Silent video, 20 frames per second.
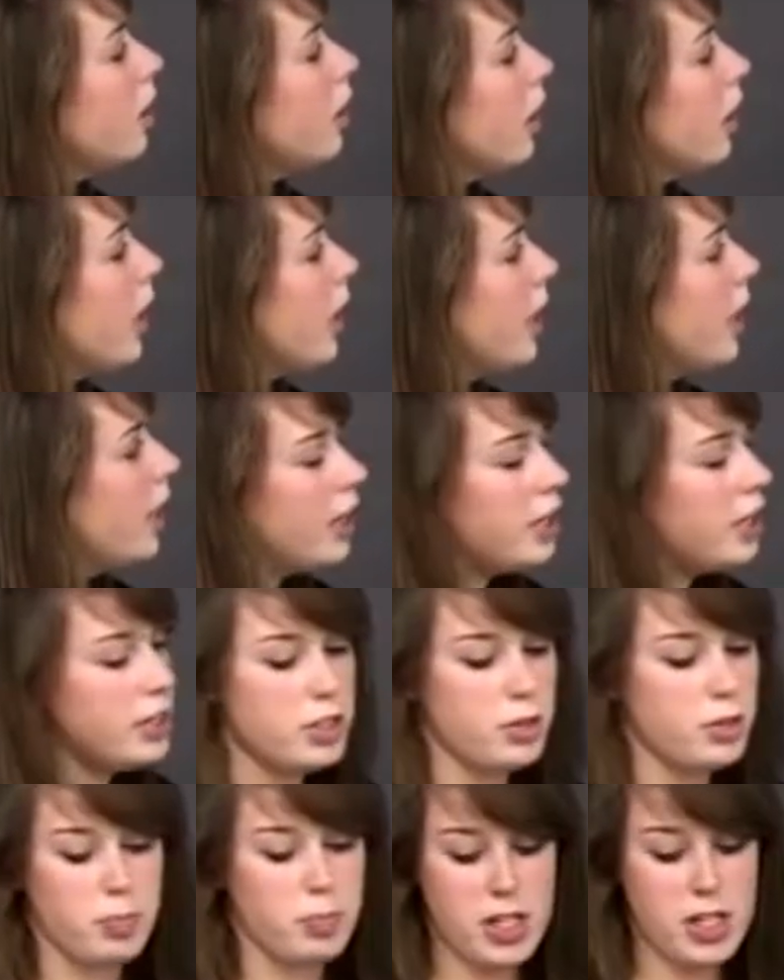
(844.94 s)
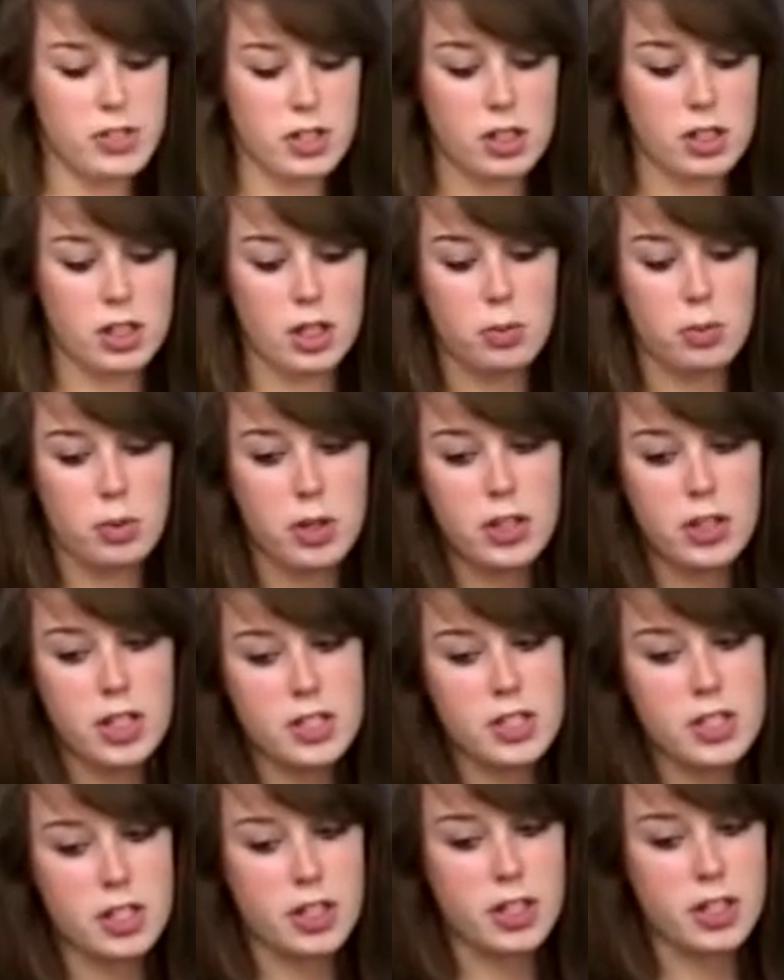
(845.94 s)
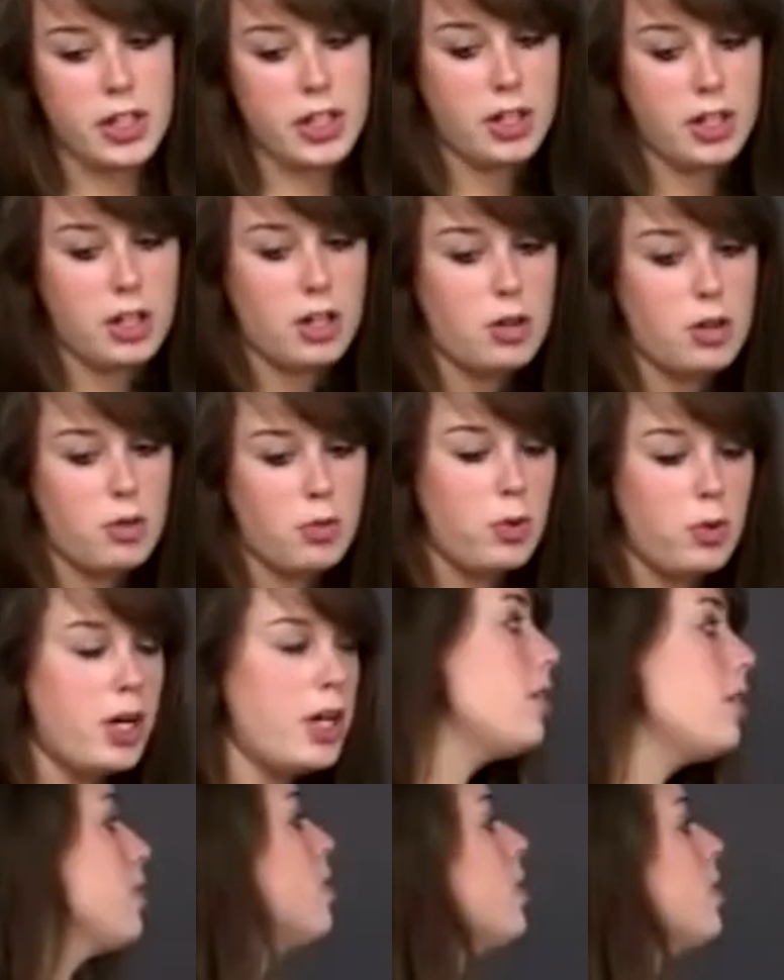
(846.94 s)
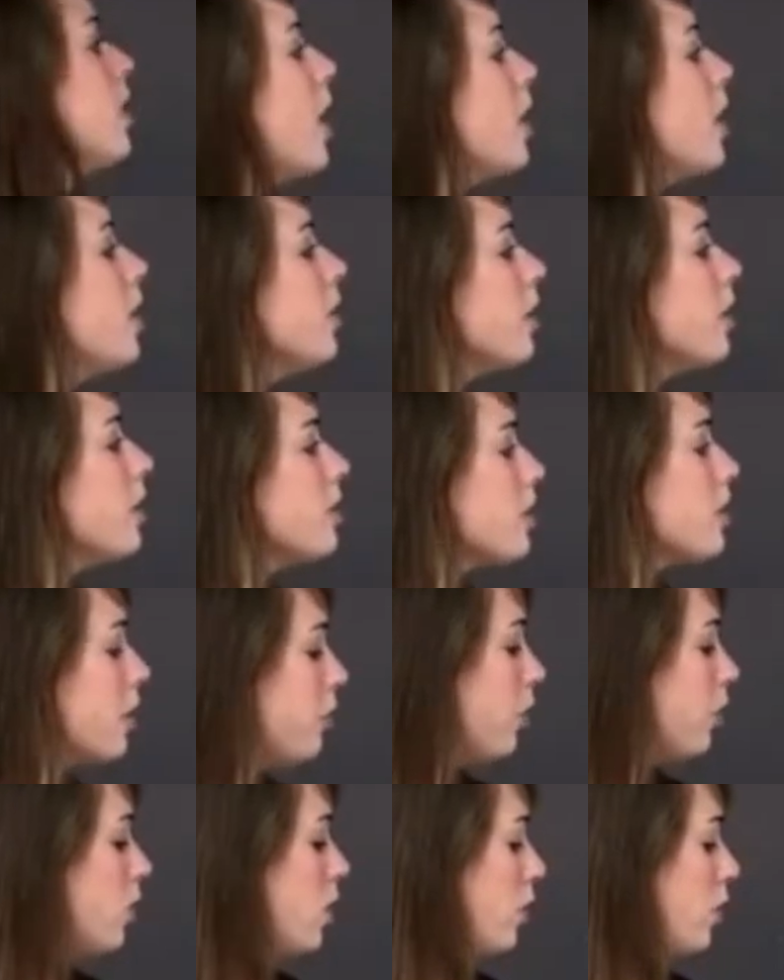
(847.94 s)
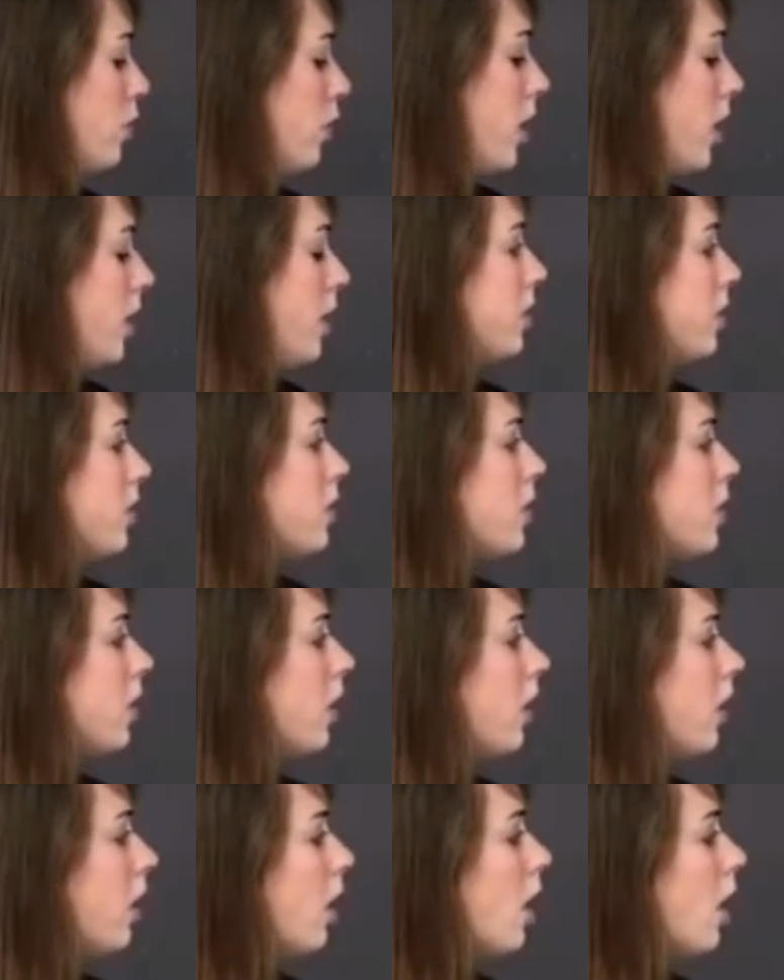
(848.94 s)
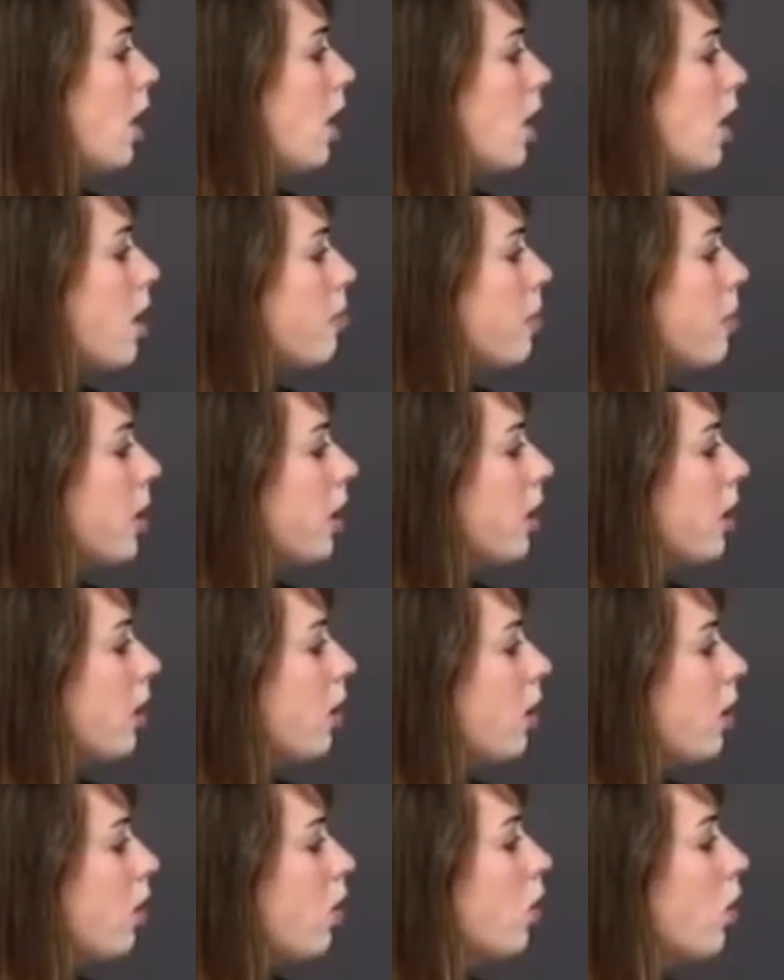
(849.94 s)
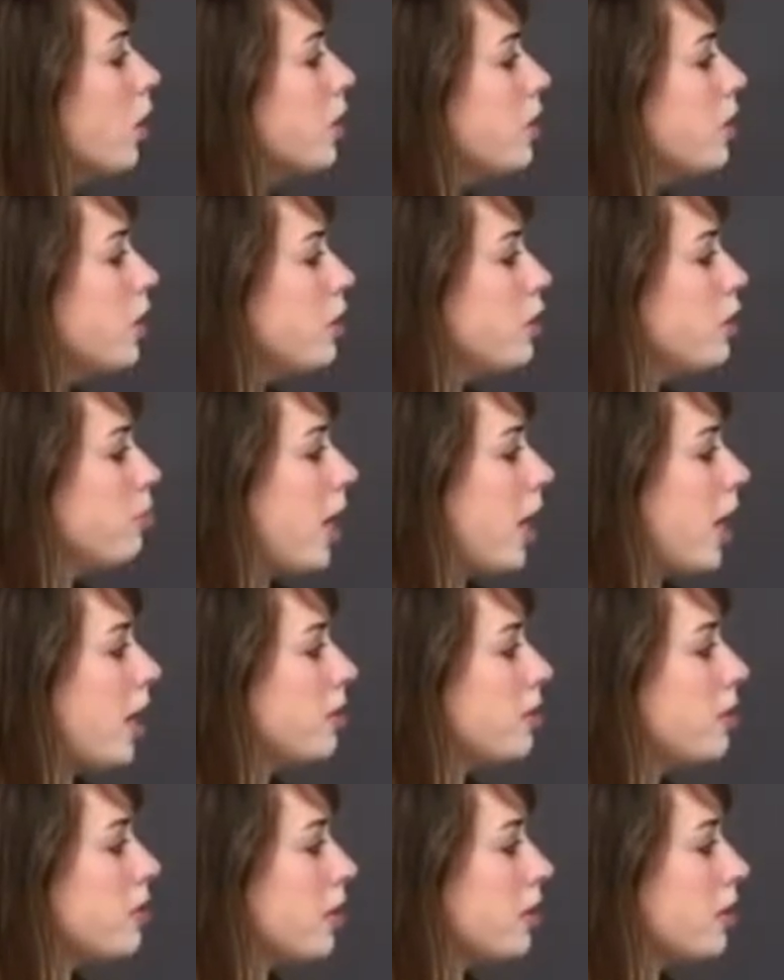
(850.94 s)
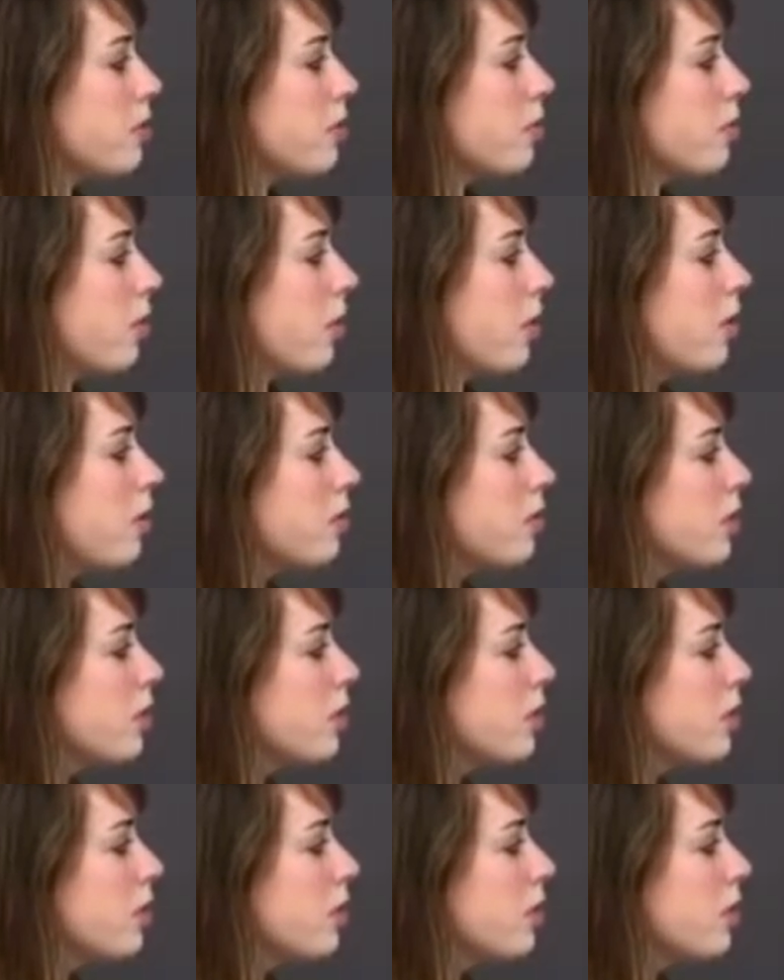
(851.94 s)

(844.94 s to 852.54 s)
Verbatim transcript: And basically what they did here was they had several different um, orientation patterns on the soil.